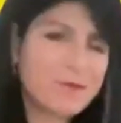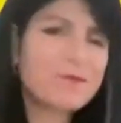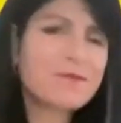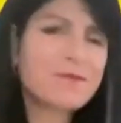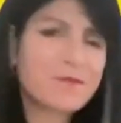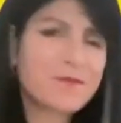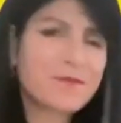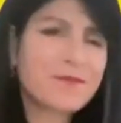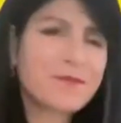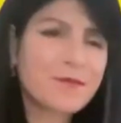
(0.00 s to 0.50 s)

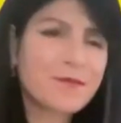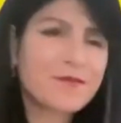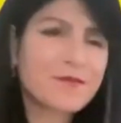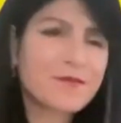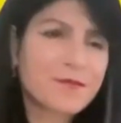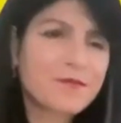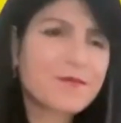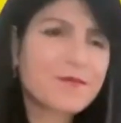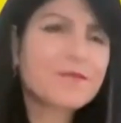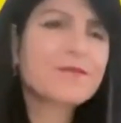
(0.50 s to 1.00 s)

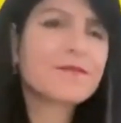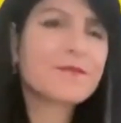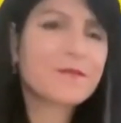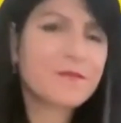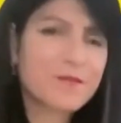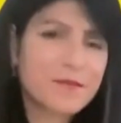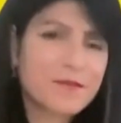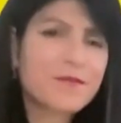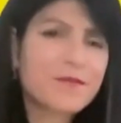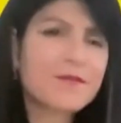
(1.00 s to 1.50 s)
Broadway.
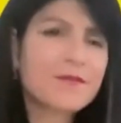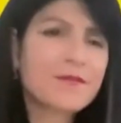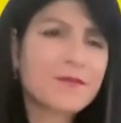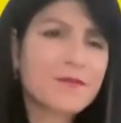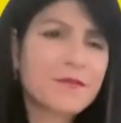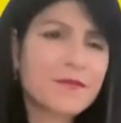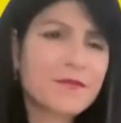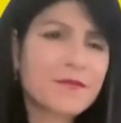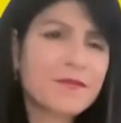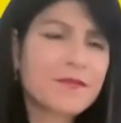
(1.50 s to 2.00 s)
She was
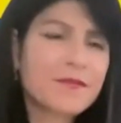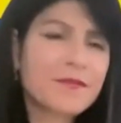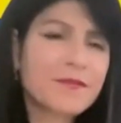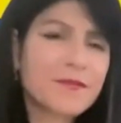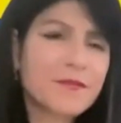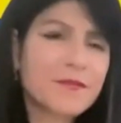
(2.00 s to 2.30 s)
in A Beautiful